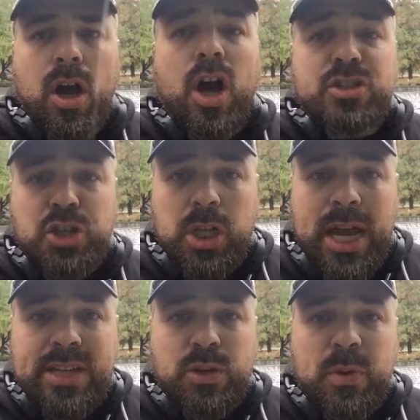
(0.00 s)
On
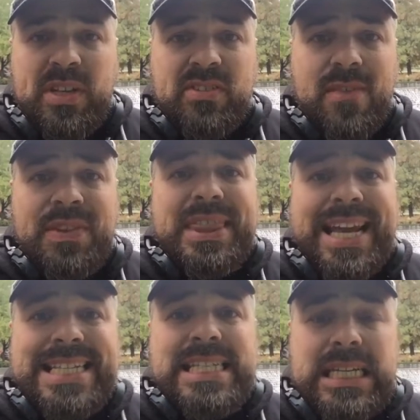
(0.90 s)
July 27th,
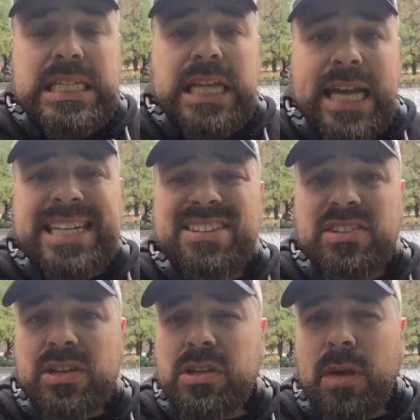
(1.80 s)

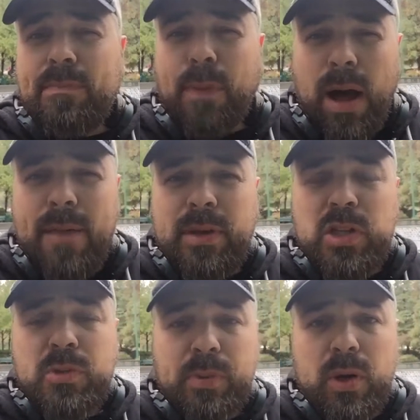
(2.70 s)
1996, a bomb
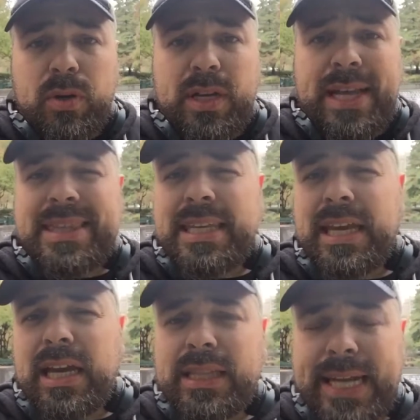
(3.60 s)
exploded at
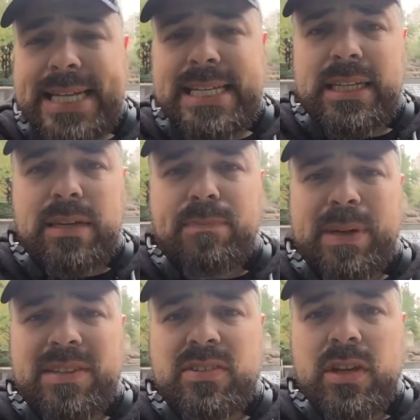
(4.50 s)
the Atlanta
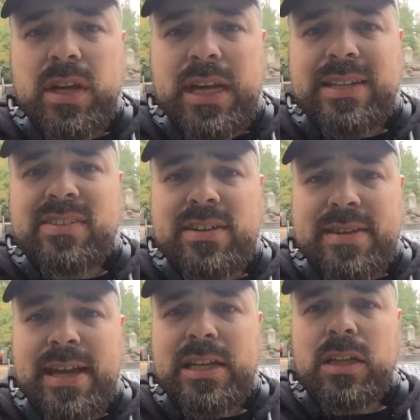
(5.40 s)
Olympics in the
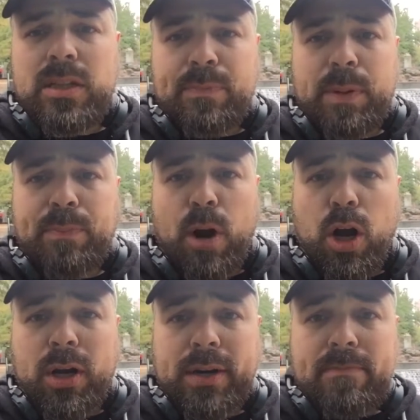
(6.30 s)
Centennial Olympic
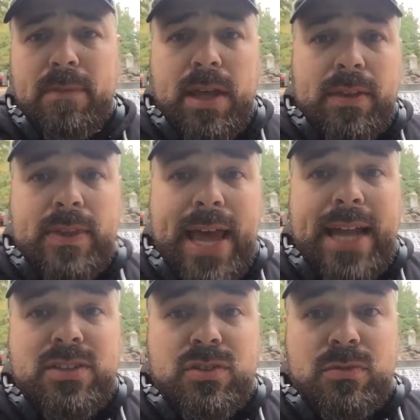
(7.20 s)
Park.
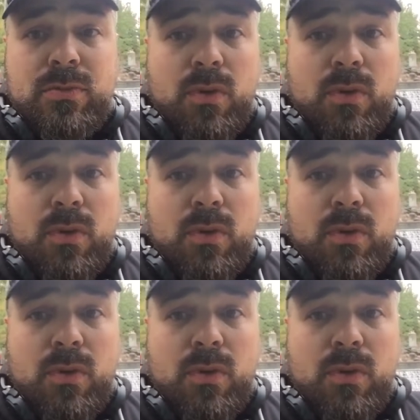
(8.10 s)
That's